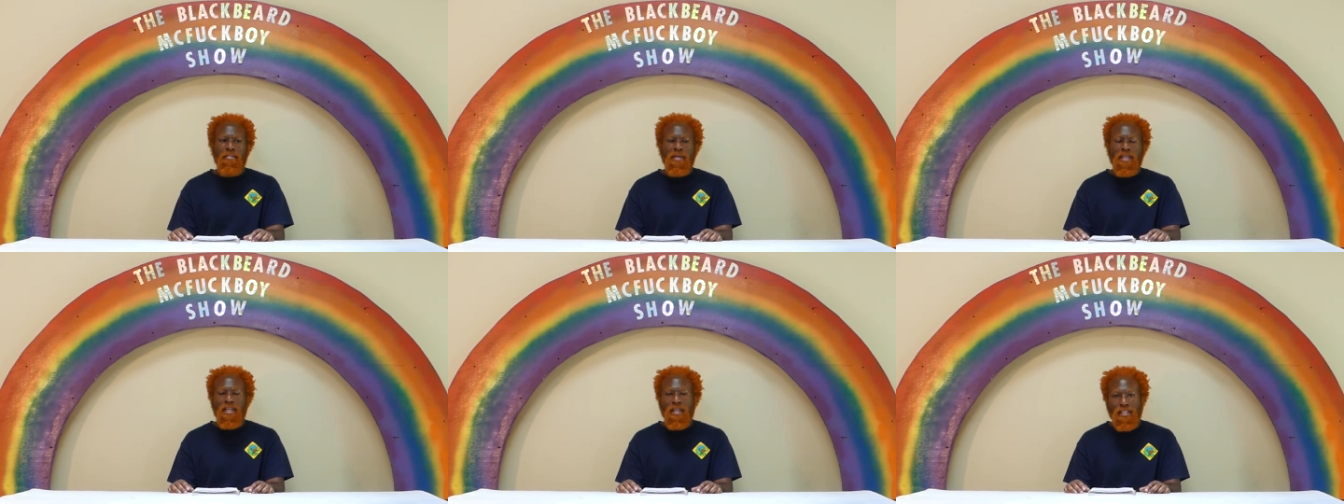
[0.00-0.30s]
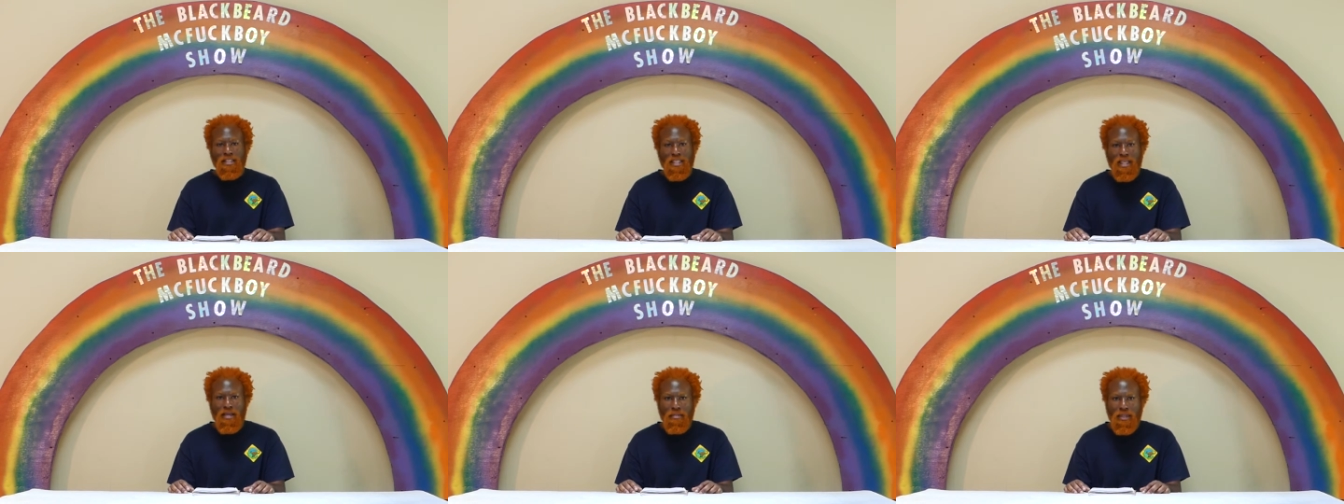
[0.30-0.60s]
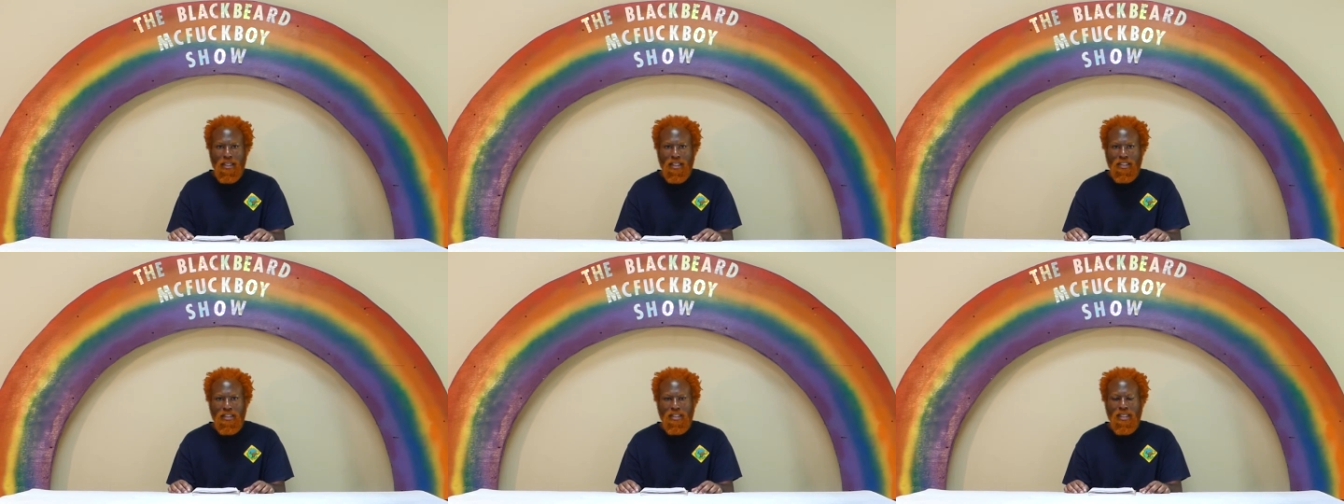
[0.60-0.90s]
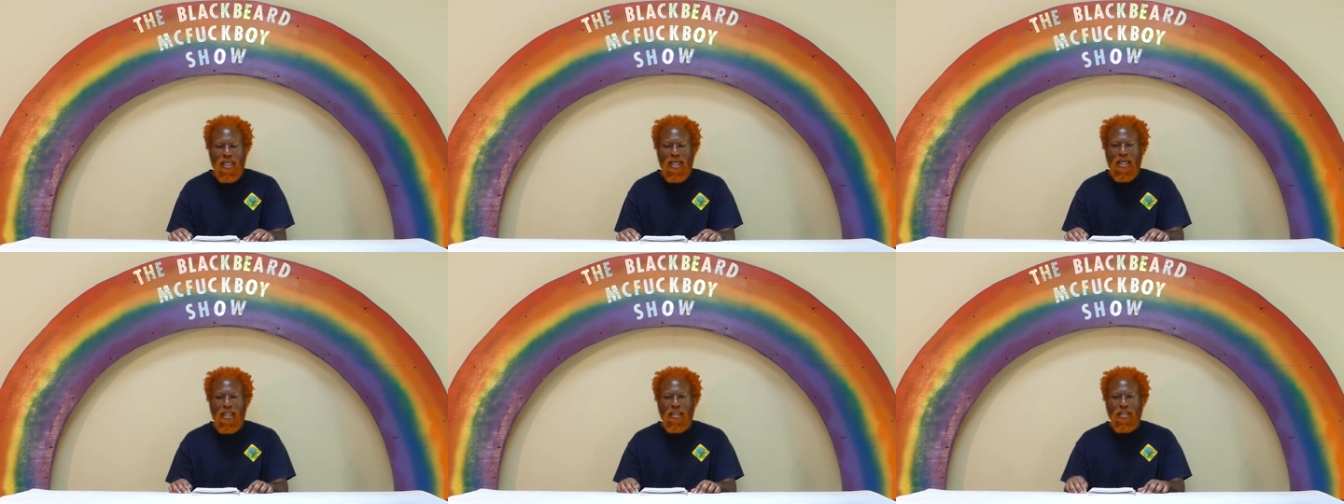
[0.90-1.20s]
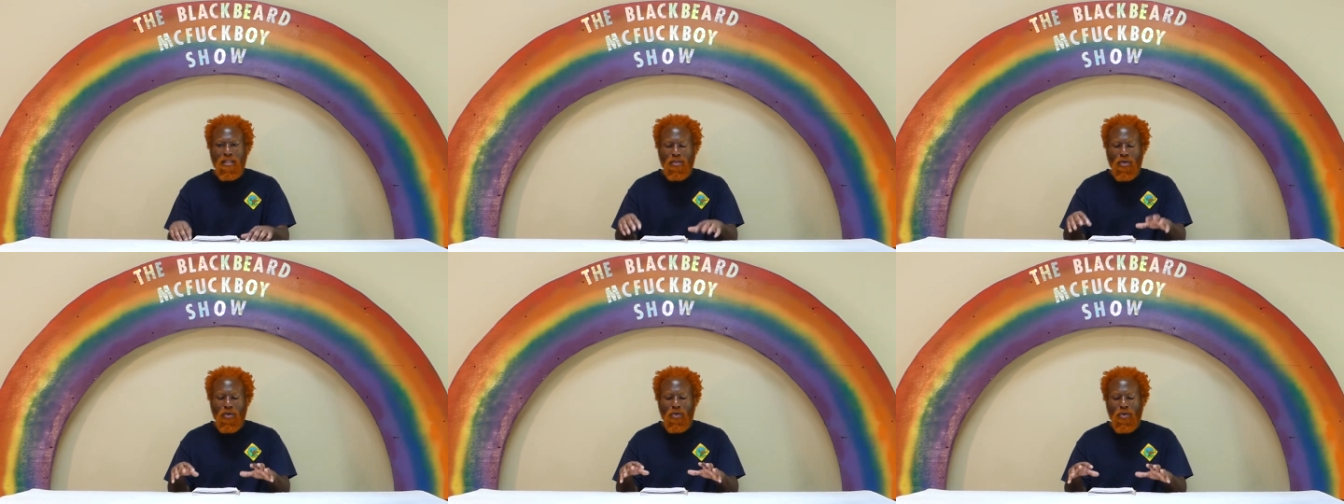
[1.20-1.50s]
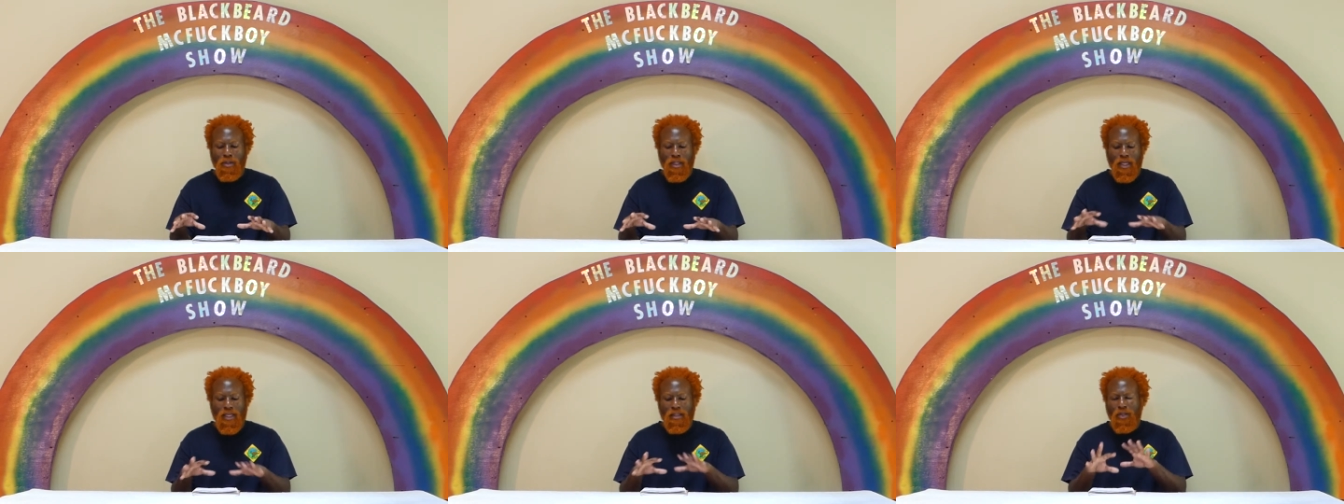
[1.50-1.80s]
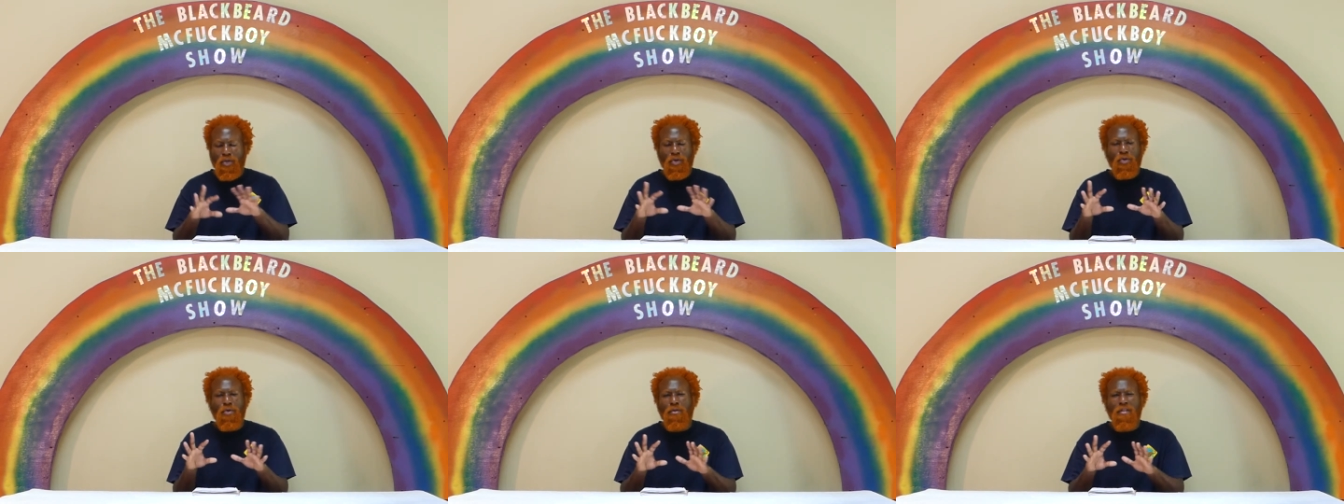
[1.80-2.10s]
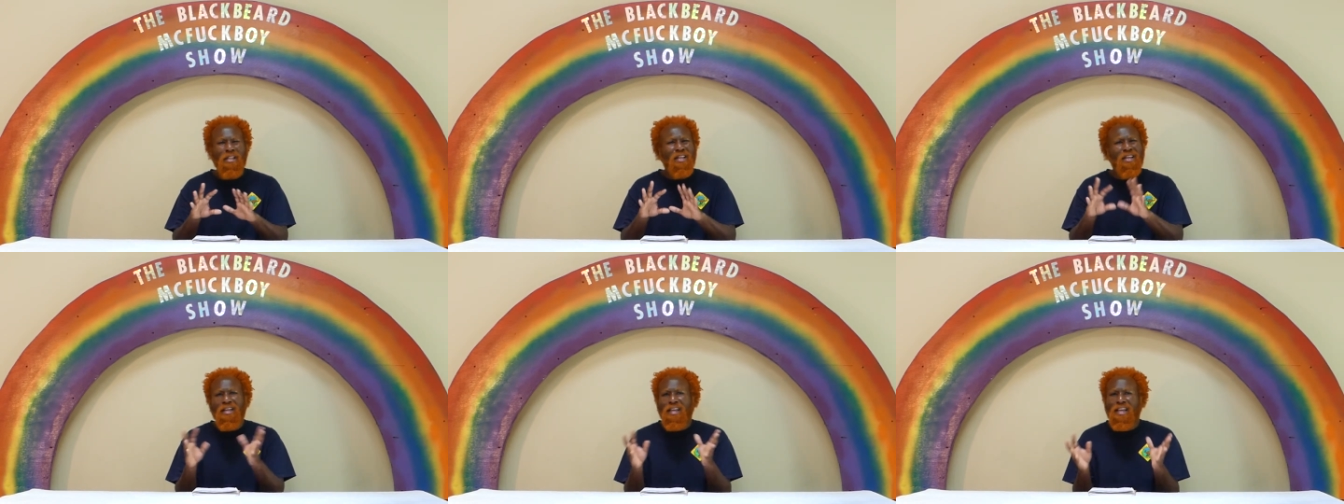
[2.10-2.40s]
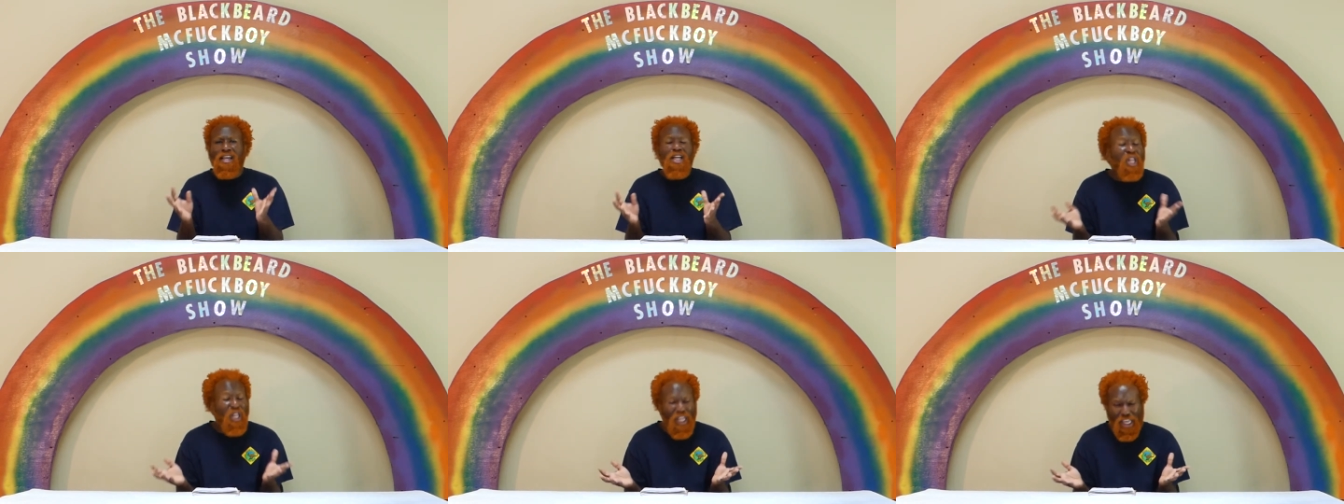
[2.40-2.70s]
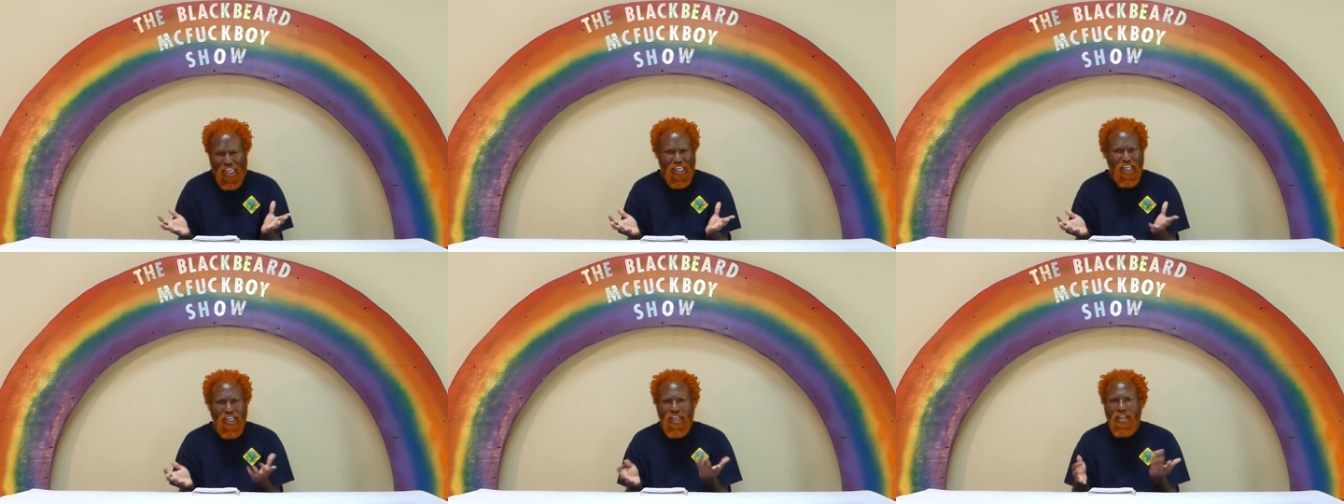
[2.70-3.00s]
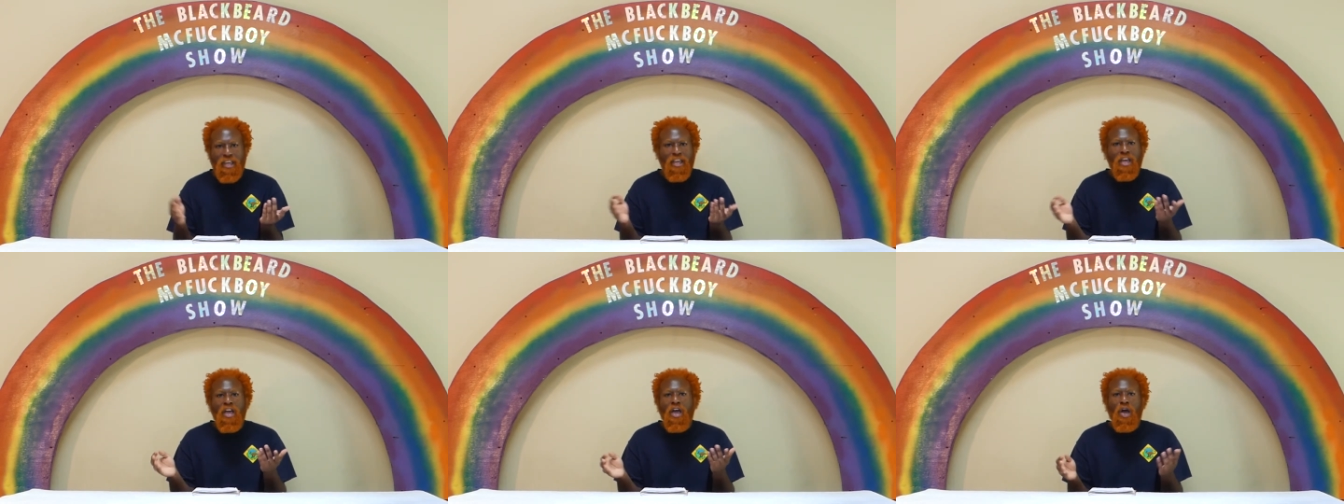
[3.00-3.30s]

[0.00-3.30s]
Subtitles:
because that means that this whole little clique